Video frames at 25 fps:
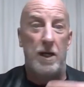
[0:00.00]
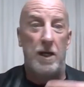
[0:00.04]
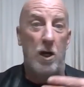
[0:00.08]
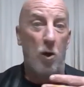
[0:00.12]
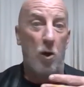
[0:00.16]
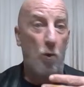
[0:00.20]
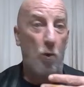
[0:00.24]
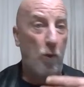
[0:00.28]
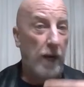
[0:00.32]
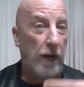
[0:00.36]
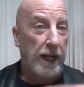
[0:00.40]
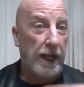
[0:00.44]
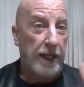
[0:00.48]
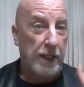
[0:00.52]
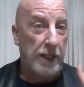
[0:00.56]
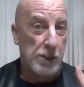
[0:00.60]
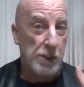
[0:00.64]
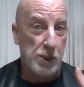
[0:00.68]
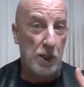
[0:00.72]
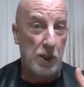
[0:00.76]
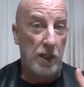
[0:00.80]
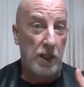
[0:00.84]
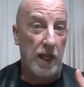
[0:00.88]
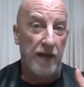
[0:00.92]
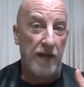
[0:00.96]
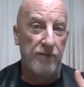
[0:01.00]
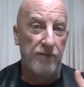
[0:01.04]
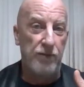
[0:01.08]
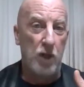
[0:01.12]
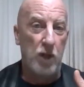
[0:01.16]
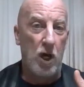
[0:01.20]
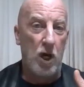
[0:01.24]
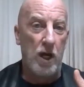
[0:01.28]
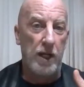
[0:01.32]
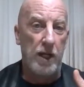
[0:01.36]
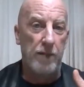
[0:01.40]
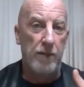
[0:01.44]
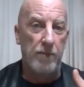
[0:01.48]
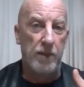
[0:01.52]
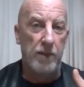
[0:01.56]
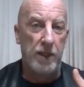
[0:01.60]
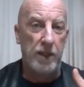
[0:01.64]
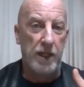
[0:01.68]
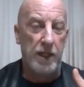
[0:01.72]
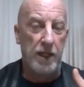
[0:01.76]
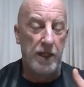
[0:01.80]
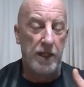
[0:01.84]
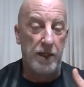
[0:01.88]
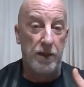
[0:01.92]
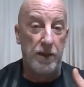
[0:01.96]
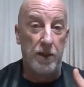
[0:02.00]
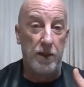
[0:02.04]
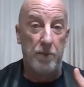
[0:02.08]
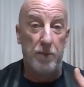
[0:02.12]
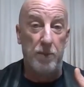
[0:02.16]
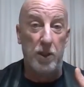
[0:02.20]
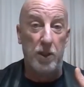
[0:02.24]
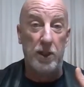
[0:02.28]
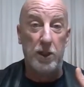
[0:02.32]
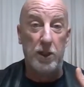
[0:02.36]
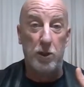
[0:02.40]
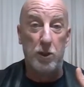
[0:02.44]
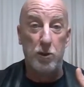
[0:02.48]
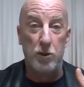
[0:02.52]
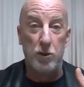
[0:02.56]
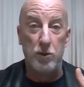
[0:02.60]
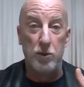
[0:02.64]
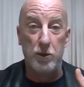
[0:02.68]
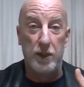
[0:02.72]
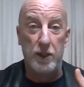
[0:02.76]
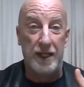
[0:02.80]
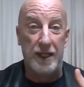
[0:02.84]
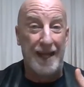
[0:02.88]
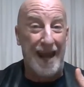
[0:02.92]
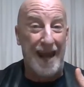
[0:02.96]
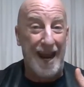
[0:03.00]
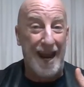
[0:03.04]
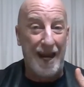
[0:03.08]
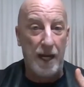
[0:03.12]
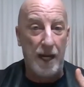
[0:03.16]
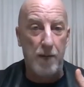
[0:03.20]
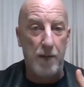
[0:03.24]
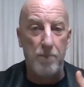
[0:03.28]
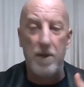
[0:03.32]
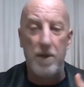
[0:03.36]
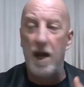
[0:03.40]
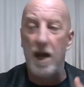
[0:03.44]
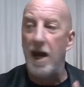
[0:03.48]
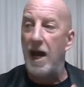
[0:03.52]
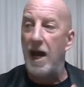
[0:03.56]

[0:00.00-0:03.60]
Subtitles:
A week is a lifetime in the political game.